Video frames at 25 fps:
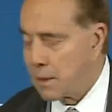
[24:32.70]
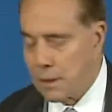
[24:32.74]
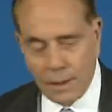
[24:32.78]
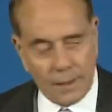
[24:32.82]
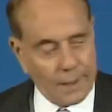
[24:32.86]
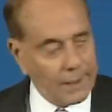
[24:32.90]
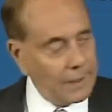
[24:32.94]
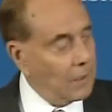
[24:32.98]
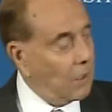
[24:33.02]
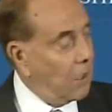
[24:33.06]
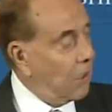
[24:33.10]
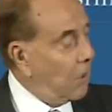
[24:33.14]

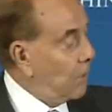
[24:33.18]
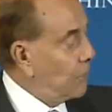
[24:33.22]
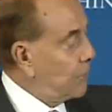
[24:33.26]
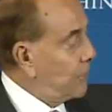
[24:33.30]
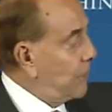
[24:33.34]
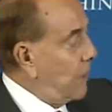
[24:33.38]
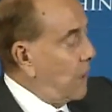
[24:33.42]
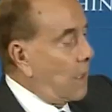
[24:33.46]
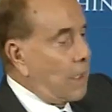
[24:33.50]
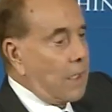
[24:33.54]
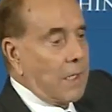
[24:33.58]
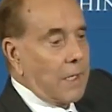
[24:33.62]
And
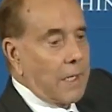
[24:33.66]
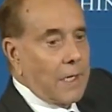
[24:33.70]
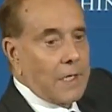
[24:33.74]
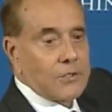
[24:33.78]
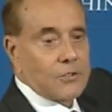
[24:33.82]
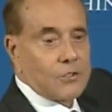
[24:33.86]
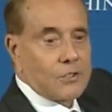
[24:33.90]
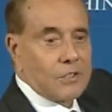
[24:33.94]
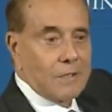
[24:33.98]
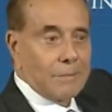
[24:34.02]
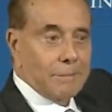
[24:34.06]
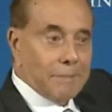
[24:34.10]
Jose
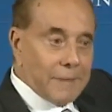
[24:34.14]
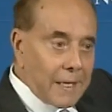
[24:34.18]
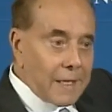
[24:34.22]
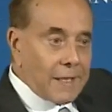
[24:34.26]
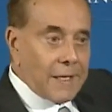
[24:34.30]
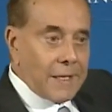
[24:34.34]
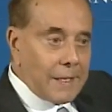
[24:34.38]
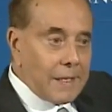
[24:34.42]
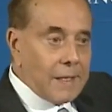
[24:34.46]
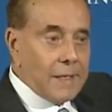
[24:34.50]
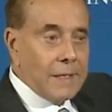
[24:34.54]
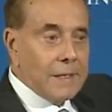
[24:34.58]
had so
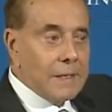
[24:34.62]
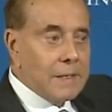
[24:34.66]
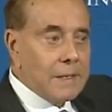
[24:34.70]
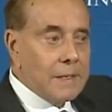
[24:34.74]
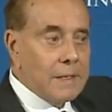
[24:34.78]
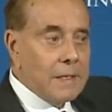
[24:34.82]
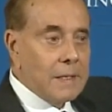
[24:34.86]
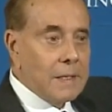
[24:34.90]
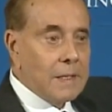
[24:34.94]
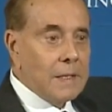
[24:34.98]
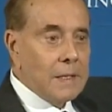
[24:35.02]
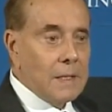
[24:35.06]
many,
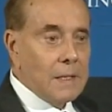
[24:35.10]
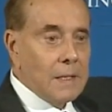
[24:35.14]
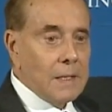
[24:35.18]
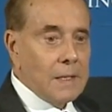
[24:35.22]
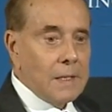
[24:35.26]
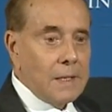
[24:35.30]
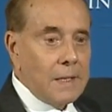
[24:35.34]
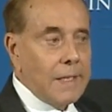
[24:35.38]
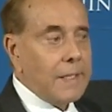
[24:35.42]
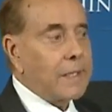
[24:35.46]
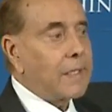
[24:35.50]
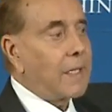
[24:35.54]

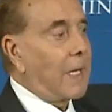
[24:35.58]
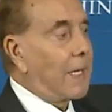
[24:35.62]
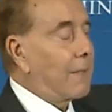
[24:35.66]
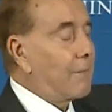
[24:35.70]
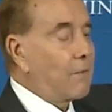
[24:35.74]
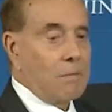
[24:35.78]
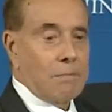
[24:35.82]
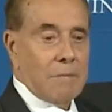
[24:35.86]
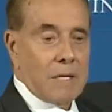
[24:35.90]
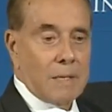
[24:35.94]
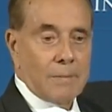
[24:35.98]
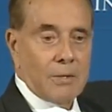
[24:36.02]
he
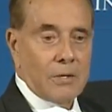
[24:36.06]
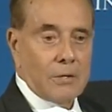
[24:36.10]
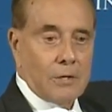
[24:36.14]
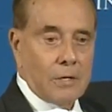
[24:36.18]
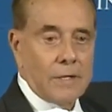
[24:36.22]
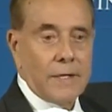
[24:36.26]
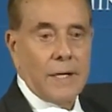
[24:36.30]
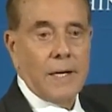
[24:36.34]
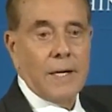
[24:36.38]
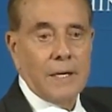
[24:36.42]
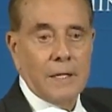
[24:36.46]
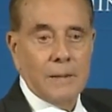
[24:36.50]
can't remember
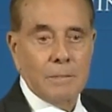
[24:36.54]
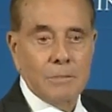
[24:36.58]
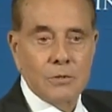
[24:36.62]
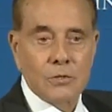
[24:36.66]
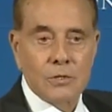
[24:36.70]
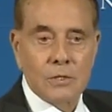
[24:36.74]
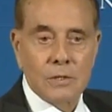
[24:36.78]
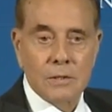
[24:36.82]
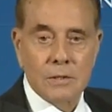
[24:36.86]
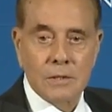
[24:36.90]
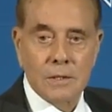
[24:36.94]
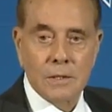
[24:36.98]
their
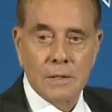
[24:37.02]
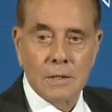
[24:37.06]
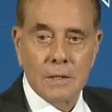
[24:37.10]
names.